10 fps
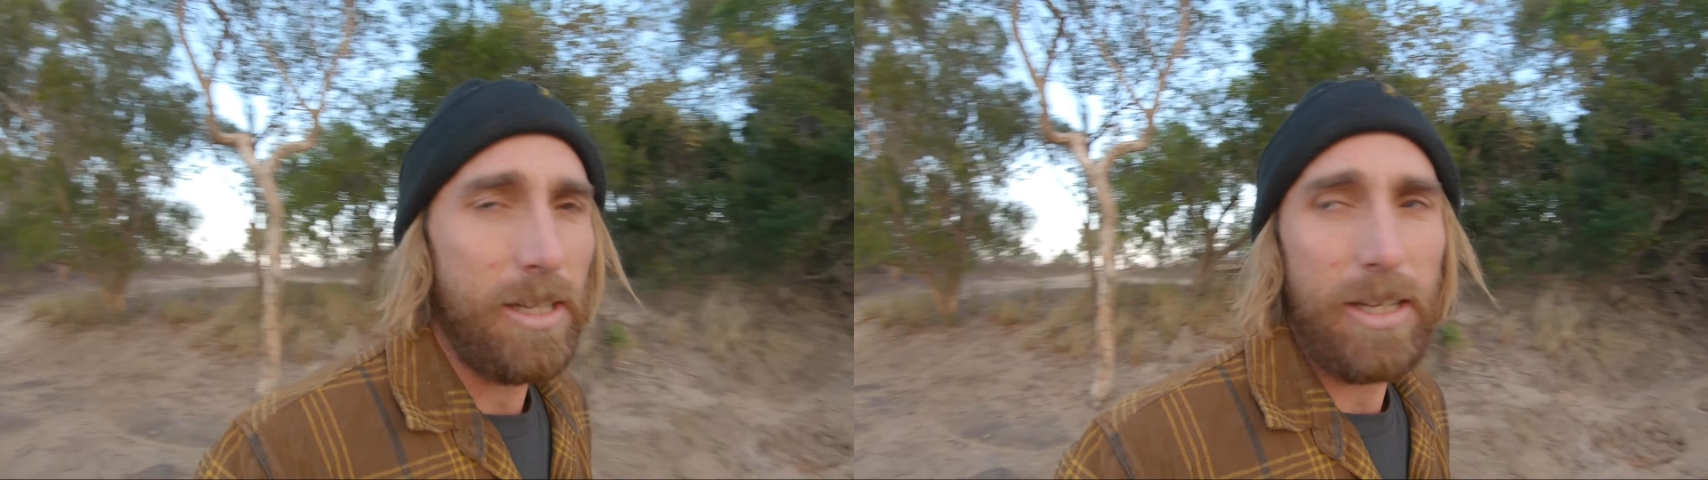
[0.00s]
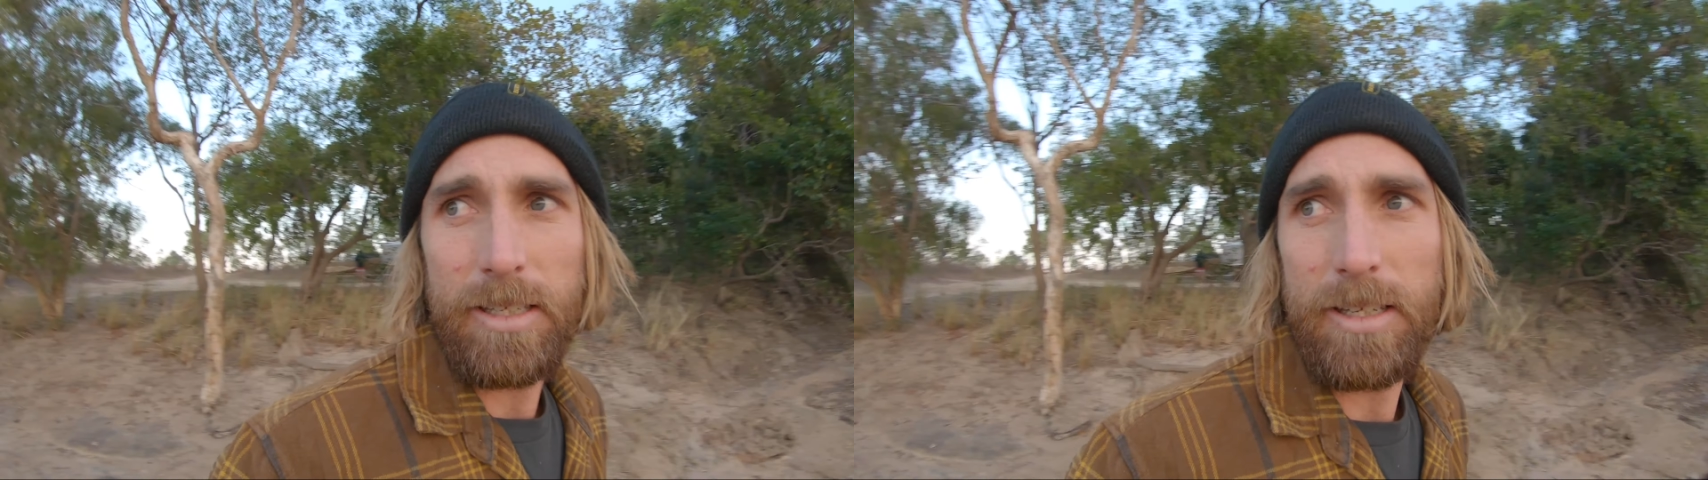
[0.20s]

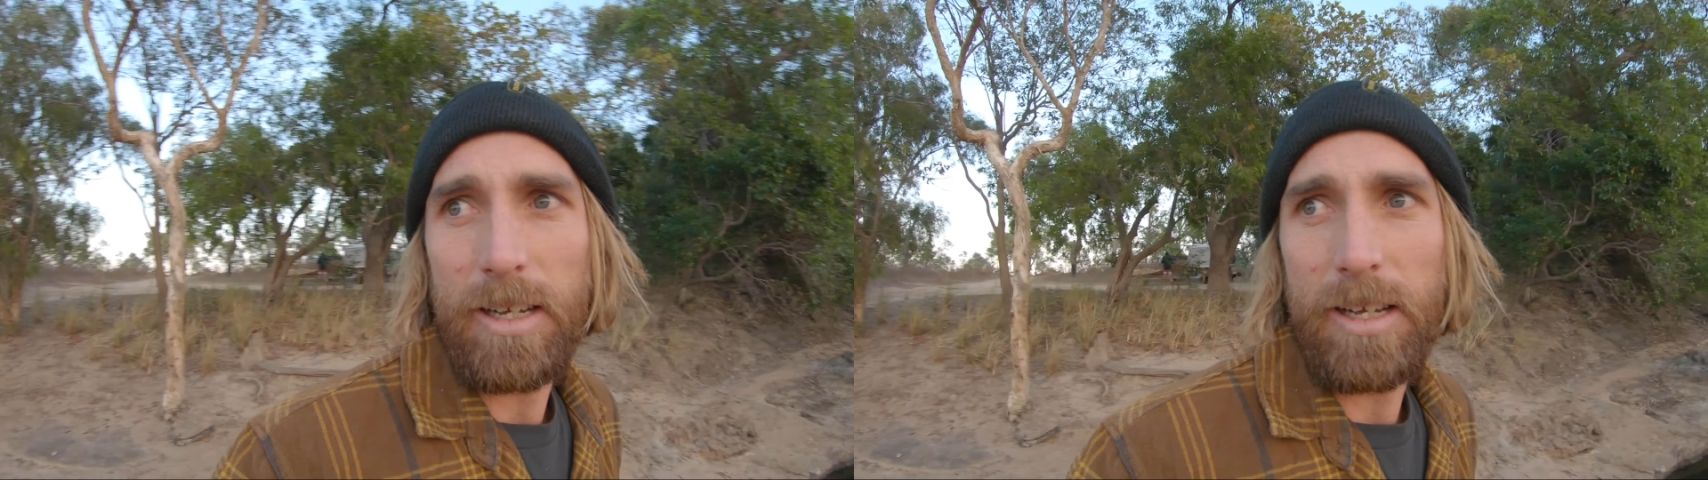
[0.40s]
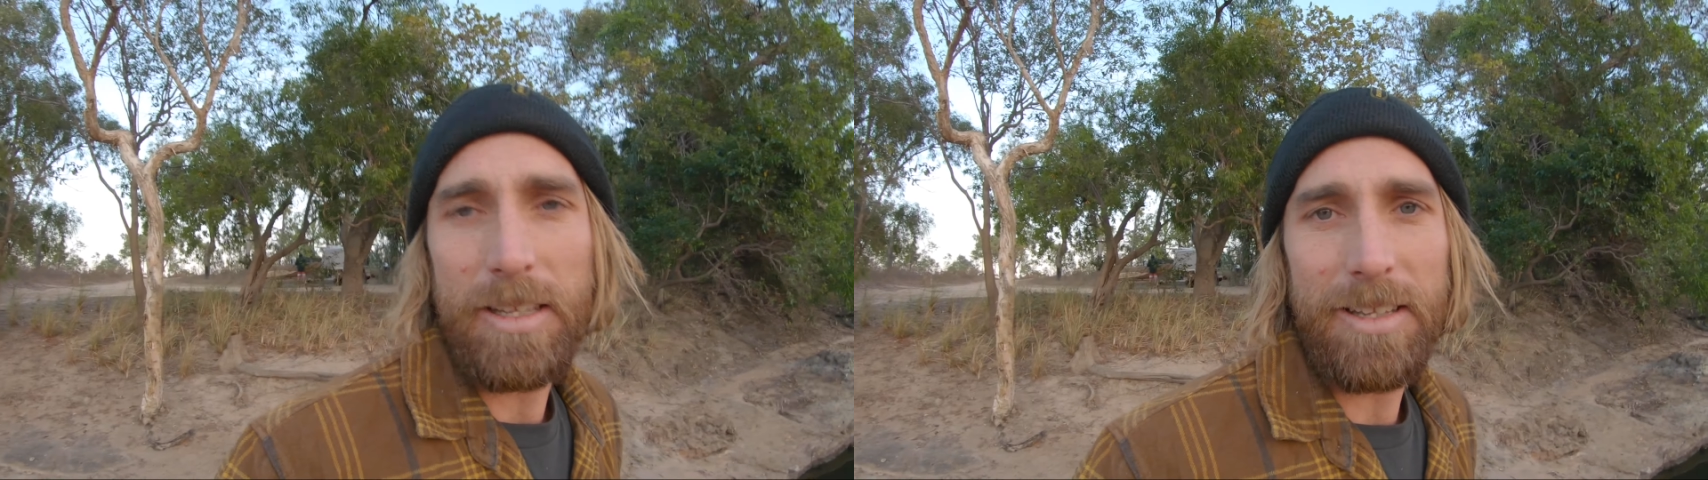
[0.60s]

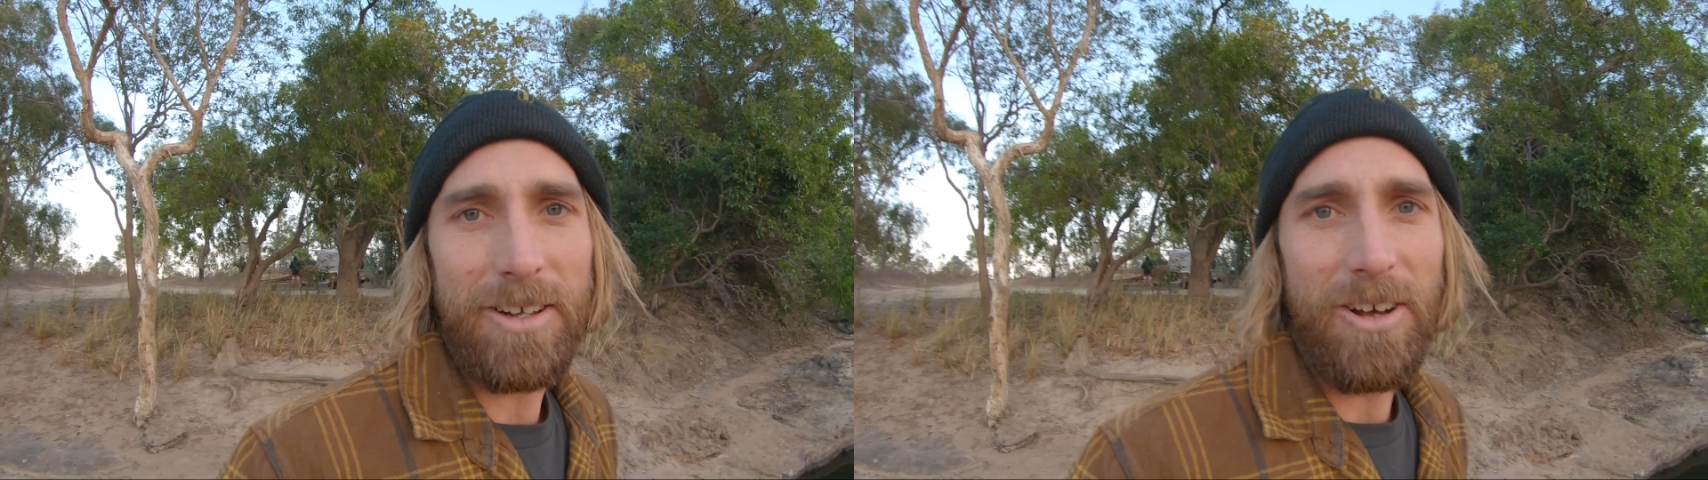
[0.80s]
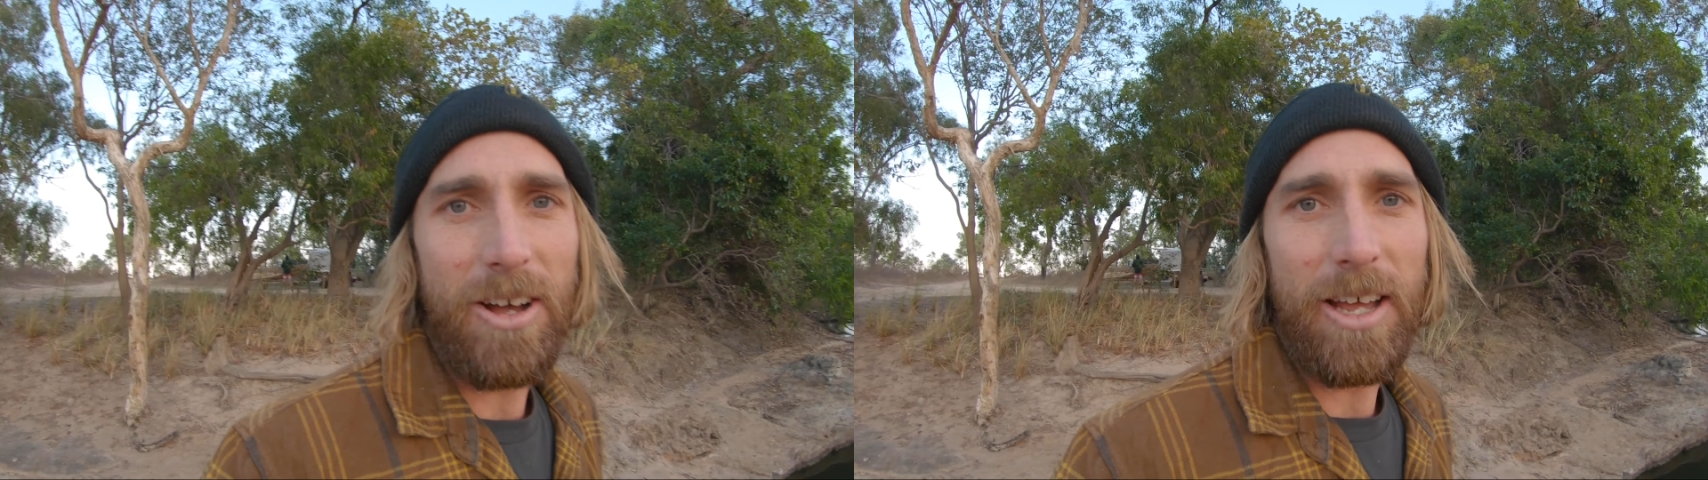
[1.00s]
then
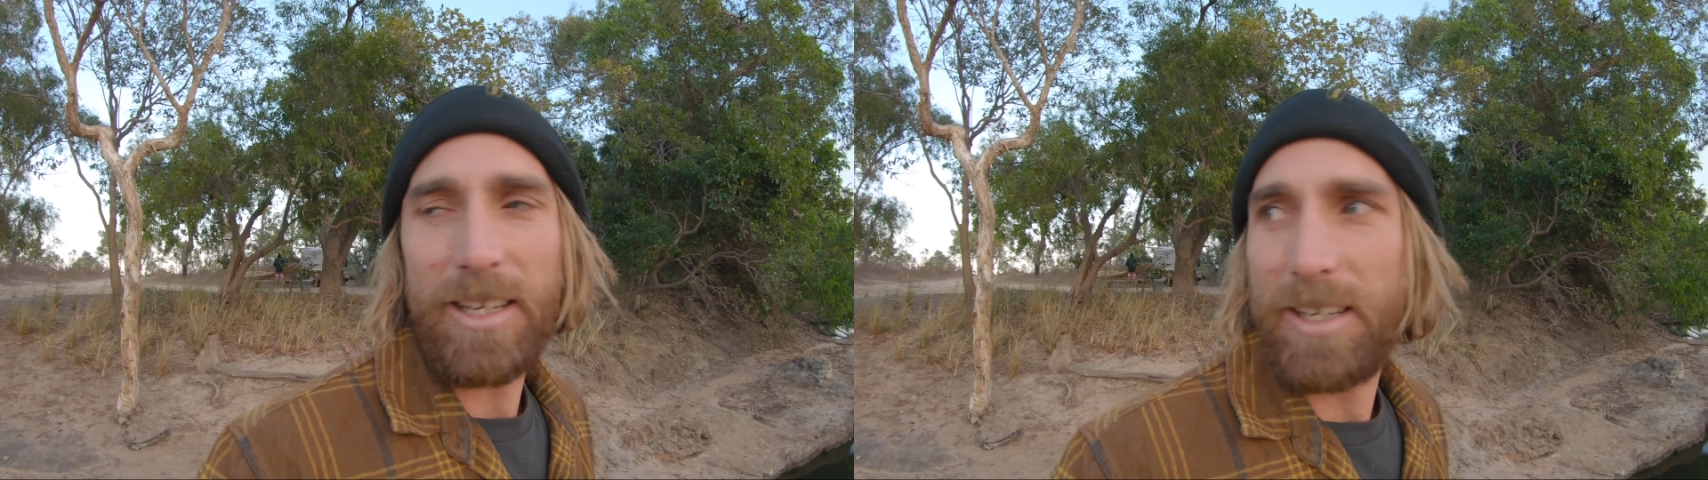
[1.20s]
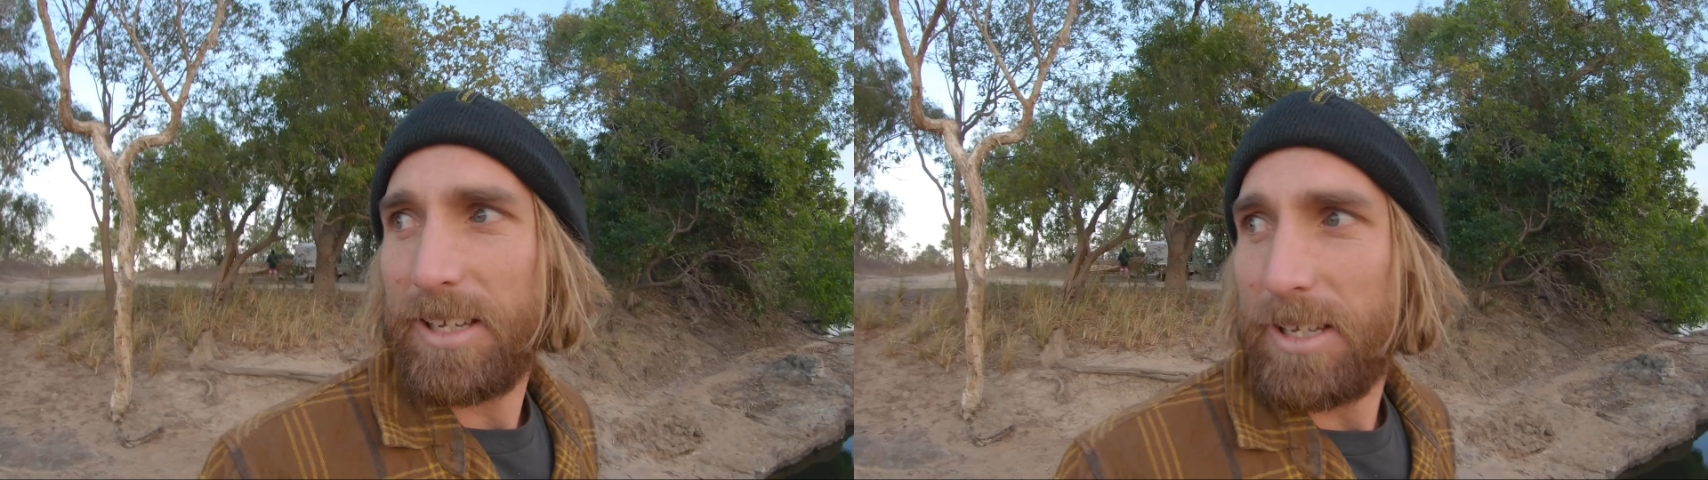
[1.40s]
a
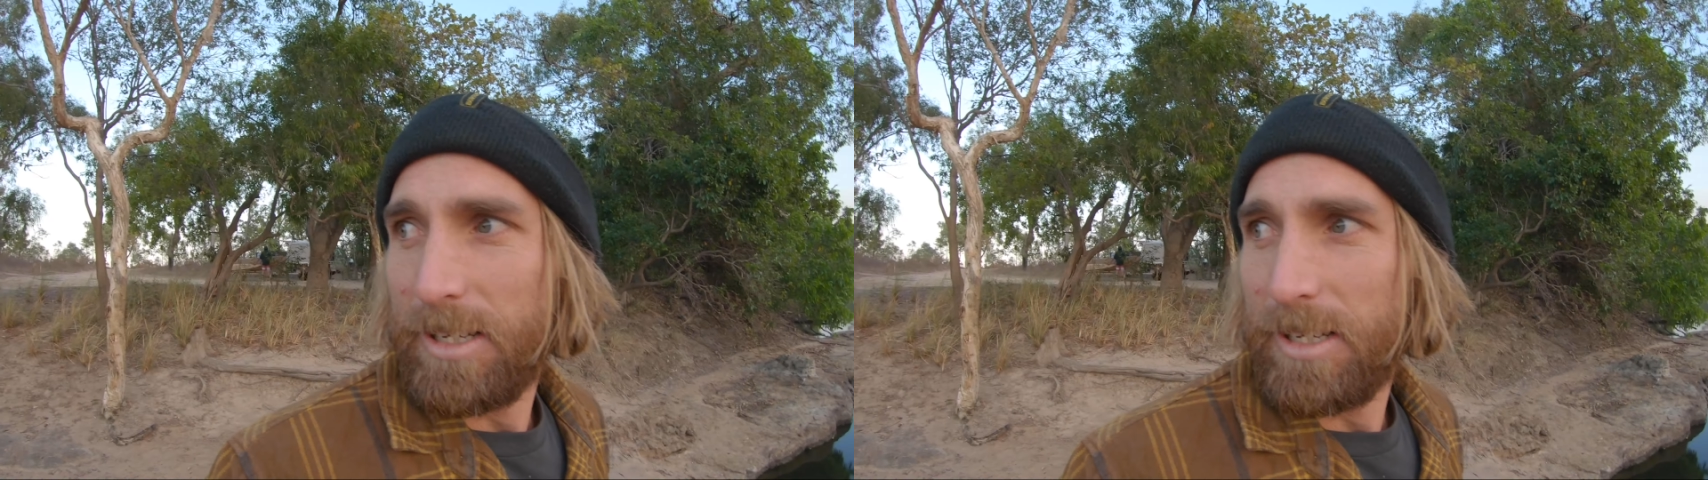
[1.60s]
hike,